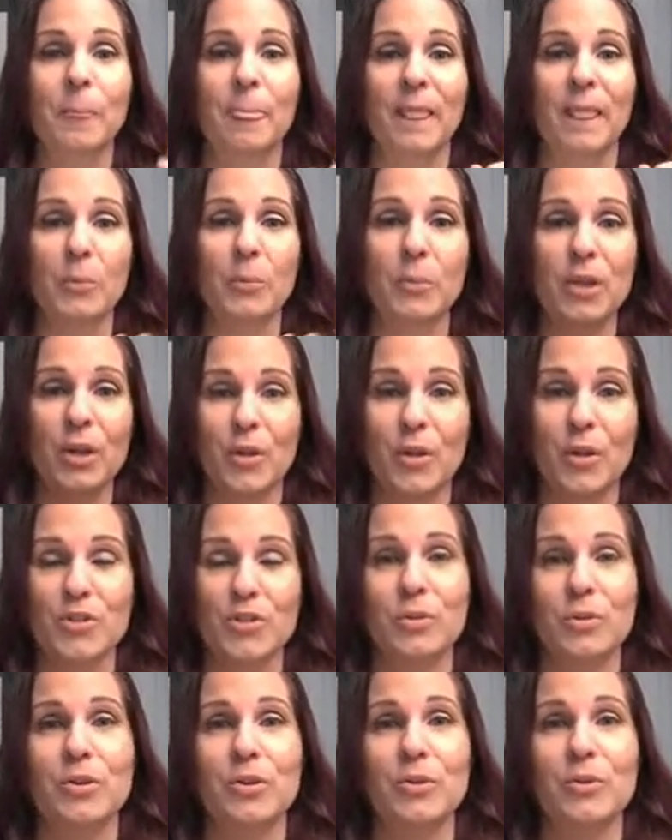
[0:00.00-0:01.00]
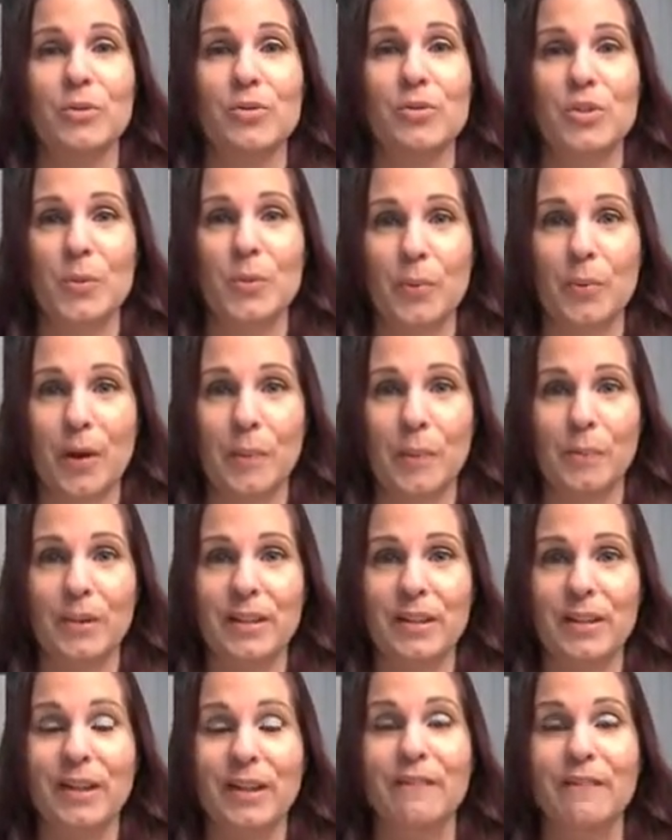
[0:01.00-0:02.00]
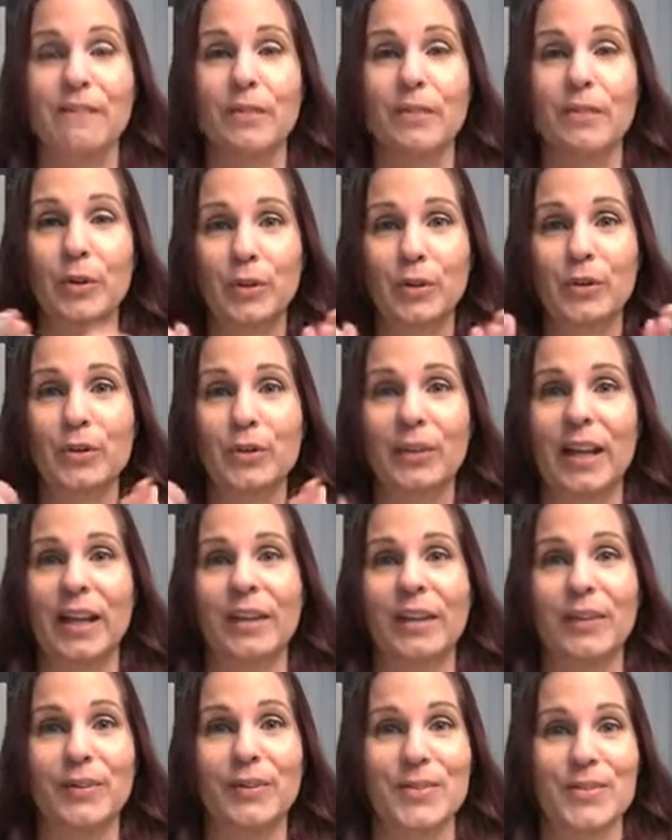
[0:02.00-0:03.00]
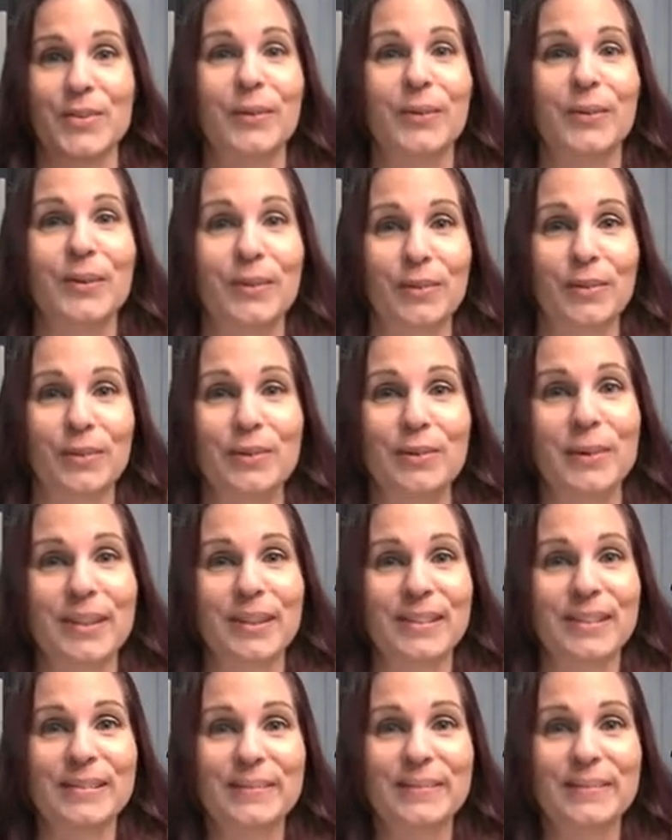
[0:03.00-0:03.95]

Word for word: And we also used the property that vertical angles are congruent.